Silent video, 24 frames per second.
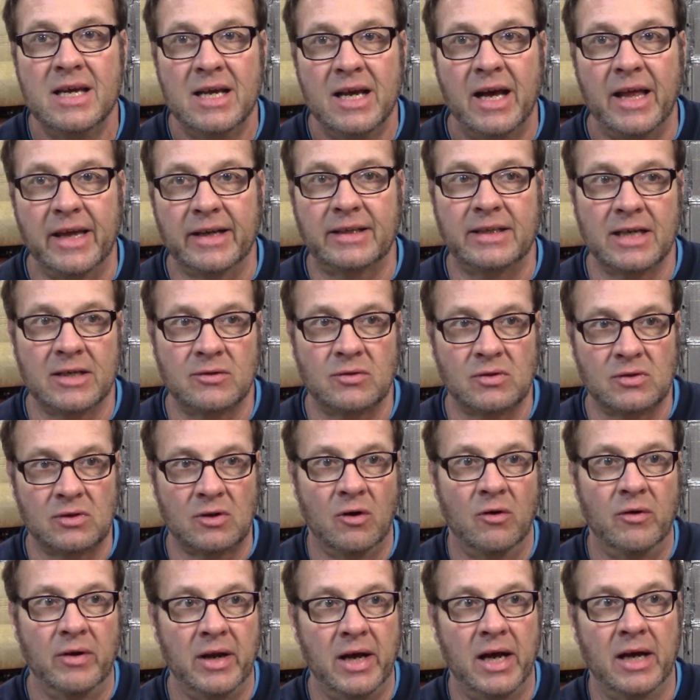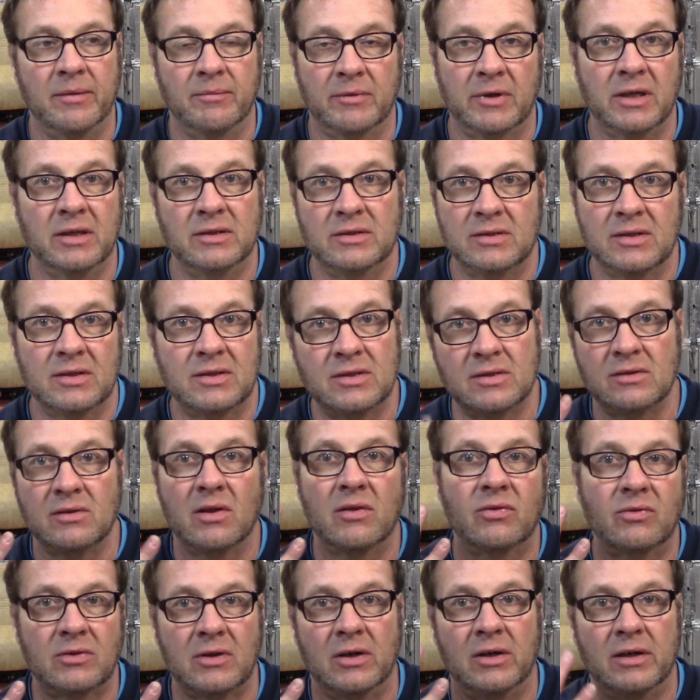I think that's what's going on, because this is the
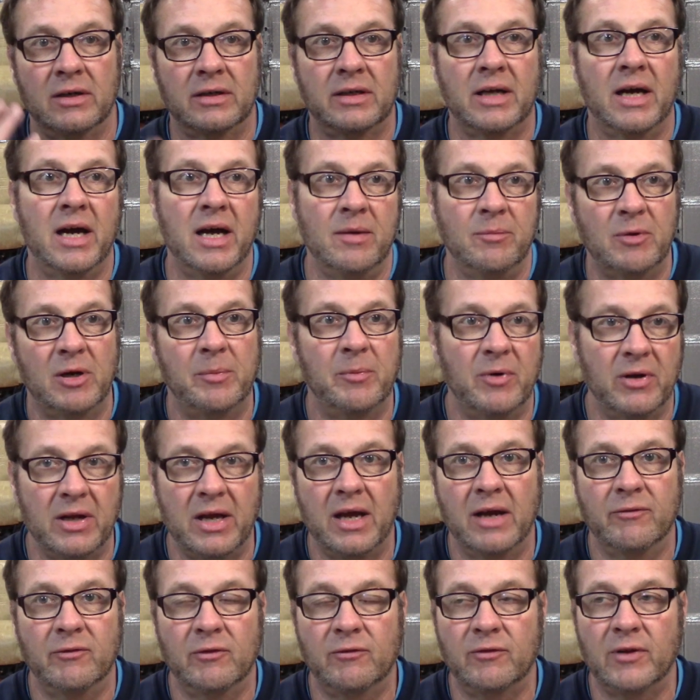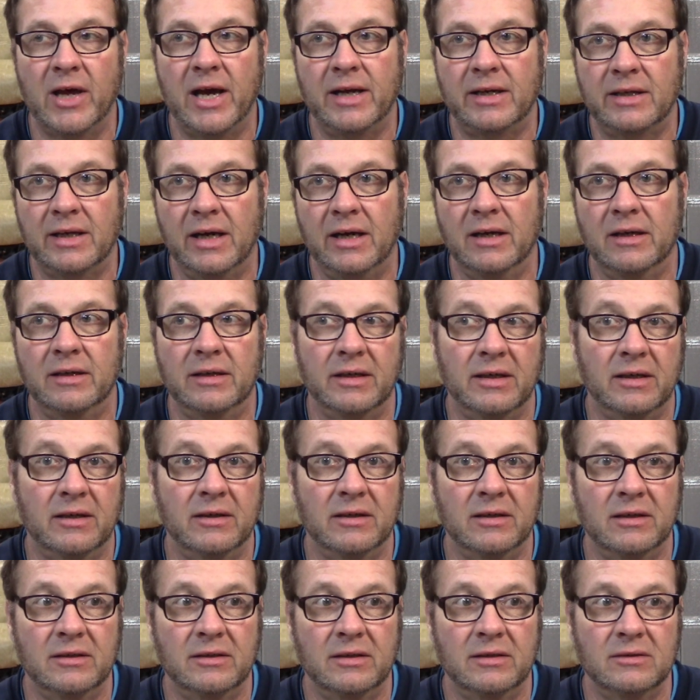third time I'm going to have a flat tire here
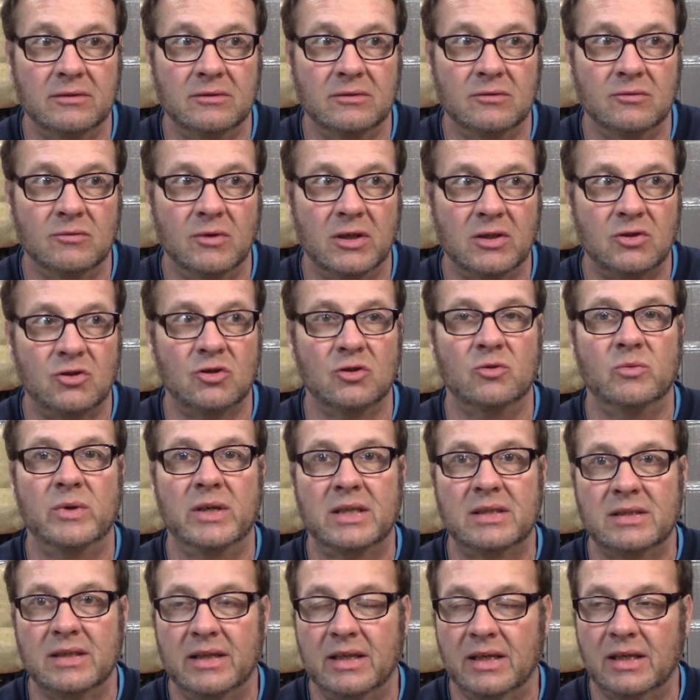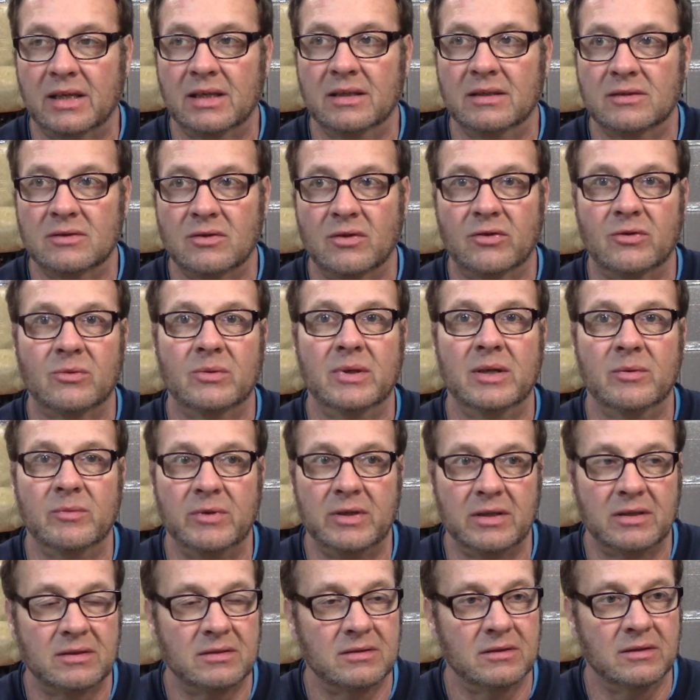in, in, what, two weeks, I think it is, or three
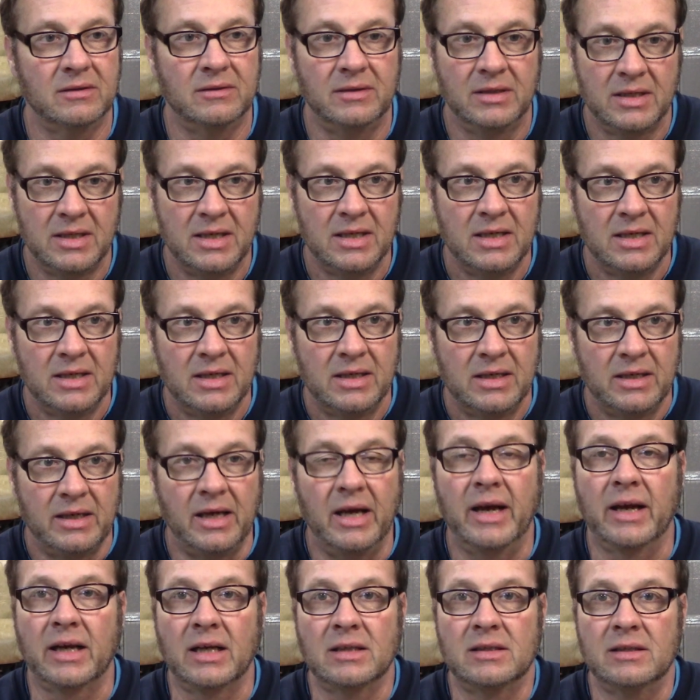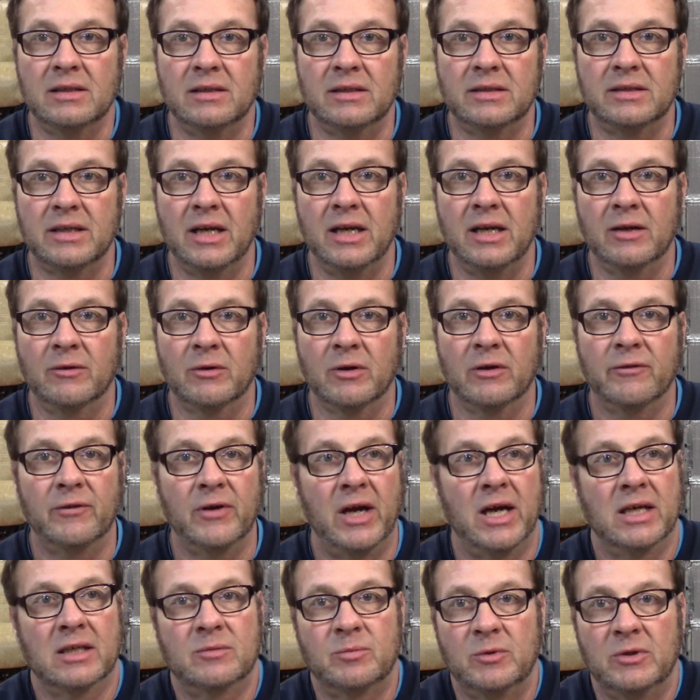weeks, so, yeah, it gets irritating real
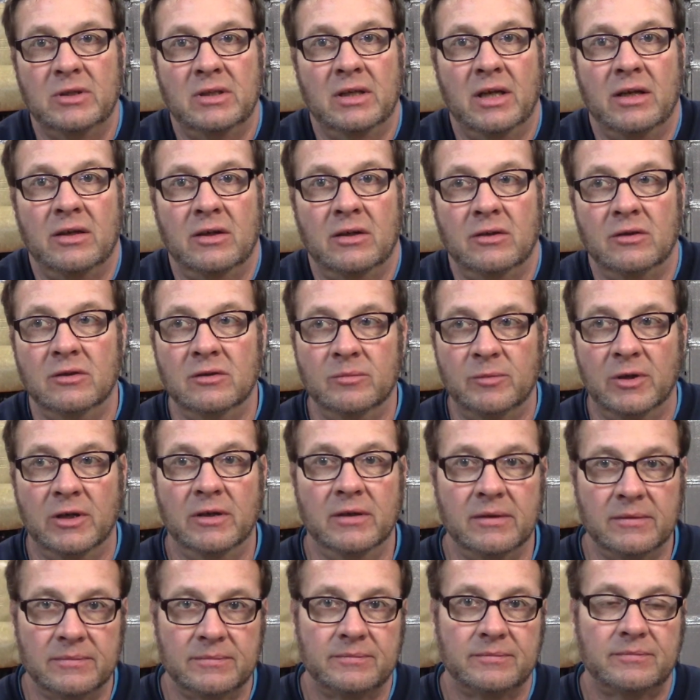fast, but nothing you can do about it.